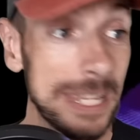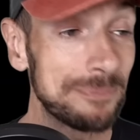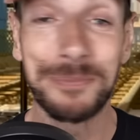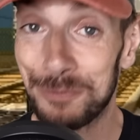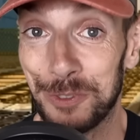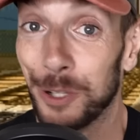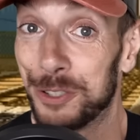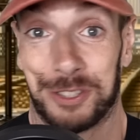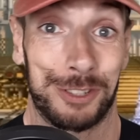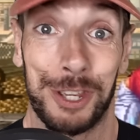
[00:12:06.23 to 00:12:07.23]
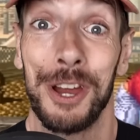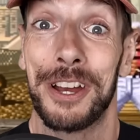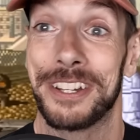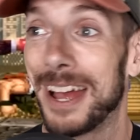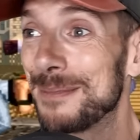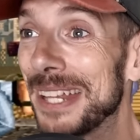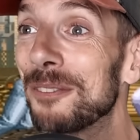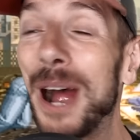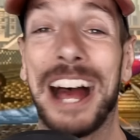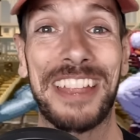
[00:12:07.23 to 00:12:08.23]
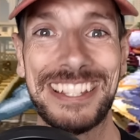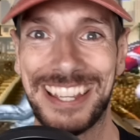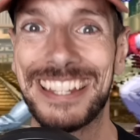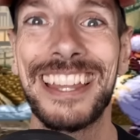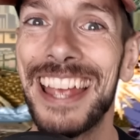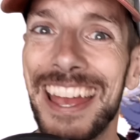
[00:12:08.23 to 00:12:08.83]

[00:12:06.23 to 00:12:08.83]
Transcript: he looks good. I mean, wow, that